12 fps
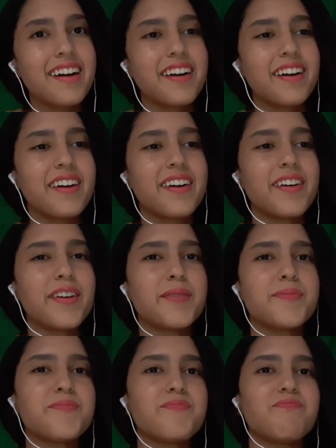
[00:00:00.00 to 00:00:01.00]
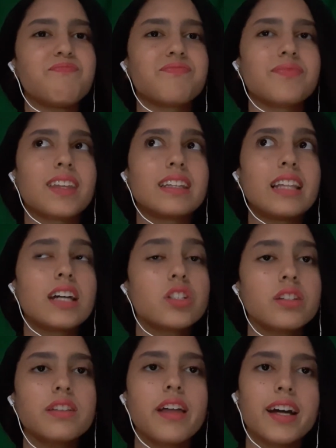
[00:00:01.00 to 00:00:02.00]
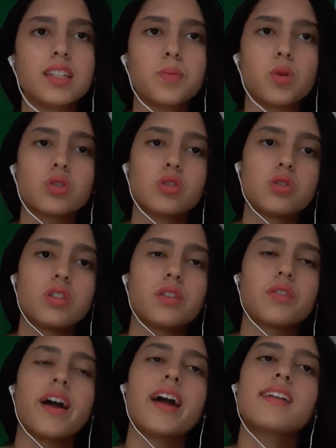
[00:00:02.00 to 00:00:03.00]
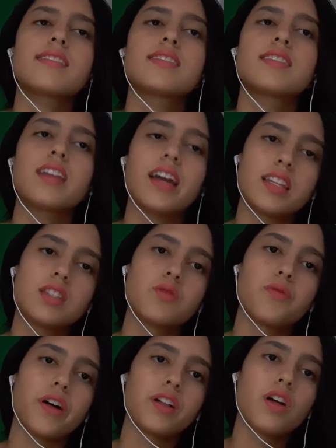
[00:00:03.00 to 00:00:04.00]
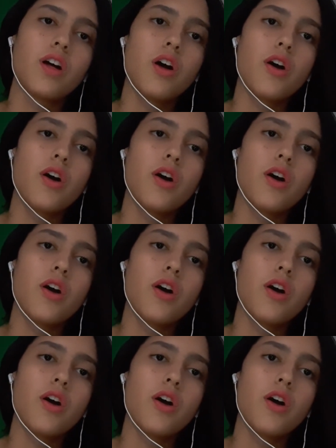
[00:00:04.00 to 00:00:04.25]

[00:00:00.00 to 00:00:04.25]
national exports to the United States fell